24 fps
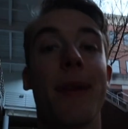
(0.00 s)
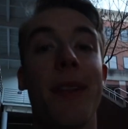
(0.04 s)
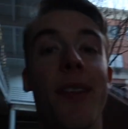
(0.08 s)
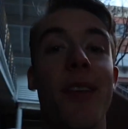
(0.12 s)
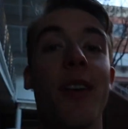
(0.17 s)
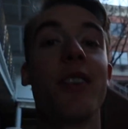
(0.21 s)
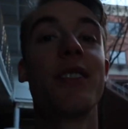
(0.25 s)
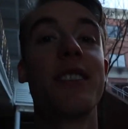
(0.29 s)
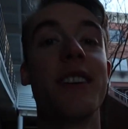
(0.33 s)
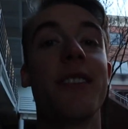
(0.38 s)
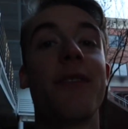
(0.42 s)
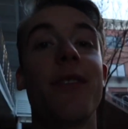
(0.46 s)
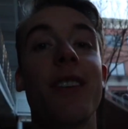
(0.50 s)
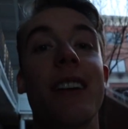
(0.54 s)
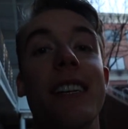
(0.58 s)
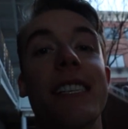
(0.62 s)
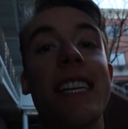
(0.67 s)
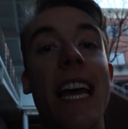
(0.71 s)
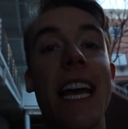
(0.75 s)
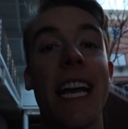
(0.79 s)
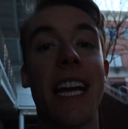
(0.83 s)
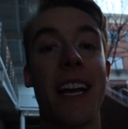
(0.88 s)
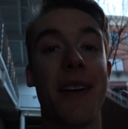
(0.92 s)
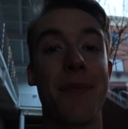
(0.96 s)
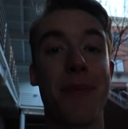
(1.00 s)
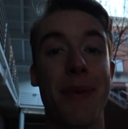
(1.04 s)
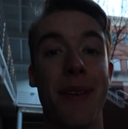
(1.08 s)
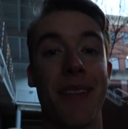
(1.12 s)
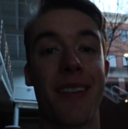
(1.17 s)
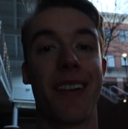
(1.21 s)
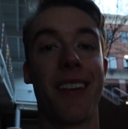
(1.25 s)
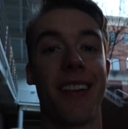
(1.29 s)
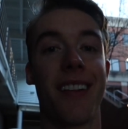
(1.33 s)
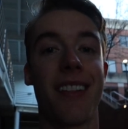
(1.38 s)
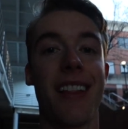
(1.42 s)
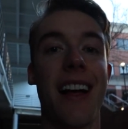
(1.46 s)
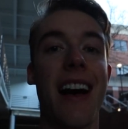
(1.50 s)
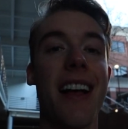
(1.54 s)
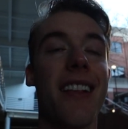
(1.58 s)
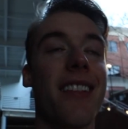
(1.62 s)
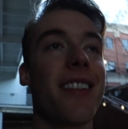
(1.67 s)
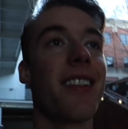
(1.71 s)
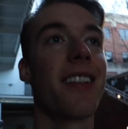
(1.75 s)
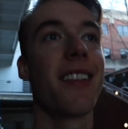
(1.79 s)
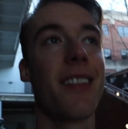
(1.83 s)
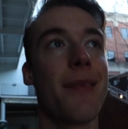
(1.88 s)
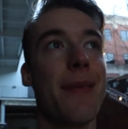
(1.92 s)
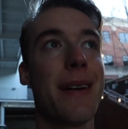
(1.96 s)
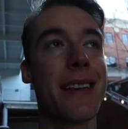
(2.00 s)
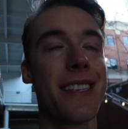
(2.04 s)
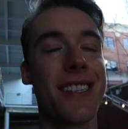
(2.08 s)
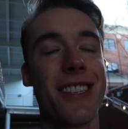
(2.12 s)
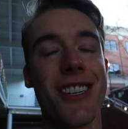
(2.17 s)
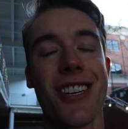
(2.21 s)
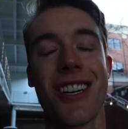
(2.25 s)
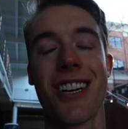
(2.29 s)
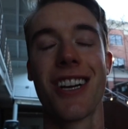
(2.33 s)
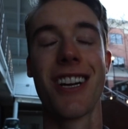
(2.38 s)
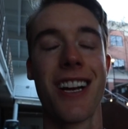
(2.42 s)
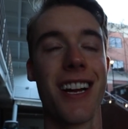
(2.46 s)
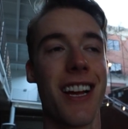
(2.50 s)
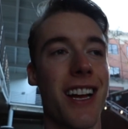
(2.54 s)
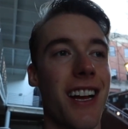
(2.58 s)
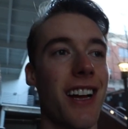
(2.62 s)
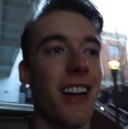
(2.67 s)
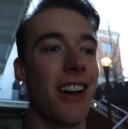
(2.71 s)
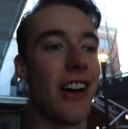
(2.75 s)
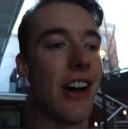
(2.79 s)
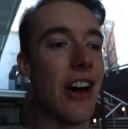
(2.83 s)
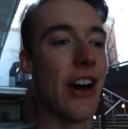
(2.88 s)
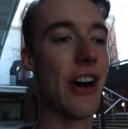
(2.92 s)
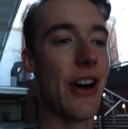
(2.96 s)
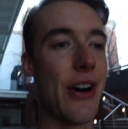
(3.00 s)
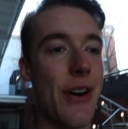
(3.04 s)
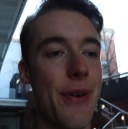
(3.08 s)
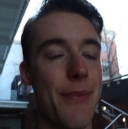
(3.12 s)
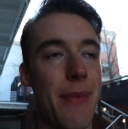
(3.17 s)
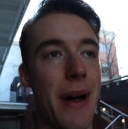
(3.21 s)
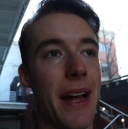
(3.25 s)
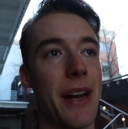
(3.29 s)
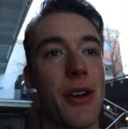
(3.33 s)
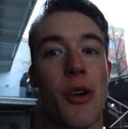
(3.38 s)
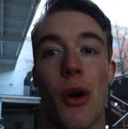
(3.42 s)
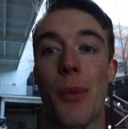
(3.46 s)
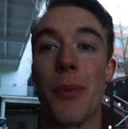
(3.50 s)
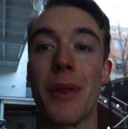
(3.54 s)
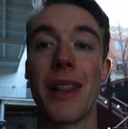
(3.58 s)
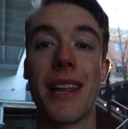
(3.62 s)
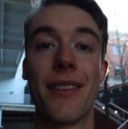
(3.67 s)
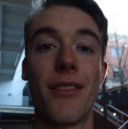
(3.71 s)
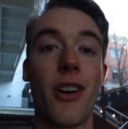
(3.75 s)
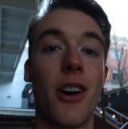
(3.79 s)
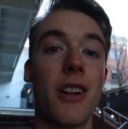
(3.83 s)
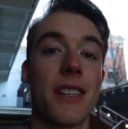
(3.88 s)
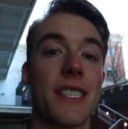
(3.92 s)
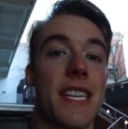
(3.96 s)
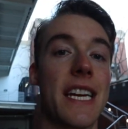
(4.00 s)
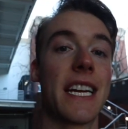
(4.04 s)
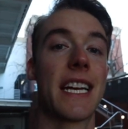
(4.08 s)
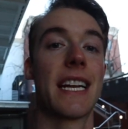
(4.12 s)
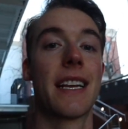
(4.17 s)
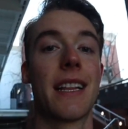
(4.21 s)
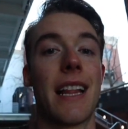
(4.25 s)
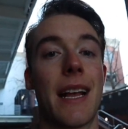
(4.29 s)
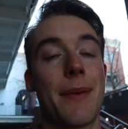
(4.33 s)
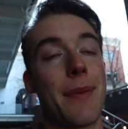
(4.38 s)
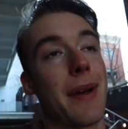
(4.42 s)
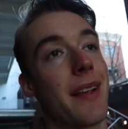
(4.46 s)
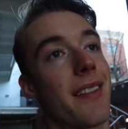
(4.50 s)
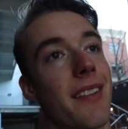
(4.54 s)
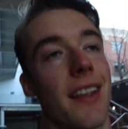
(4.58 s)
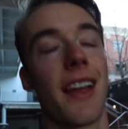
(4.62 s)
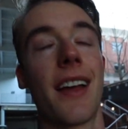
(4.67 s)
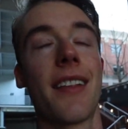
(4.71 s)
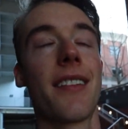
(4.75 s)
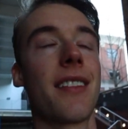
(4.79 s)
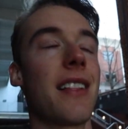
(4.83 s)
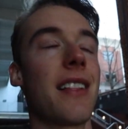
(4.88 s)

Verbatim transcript: So different taking a business class this semester. Um, I normally have all taken like my C S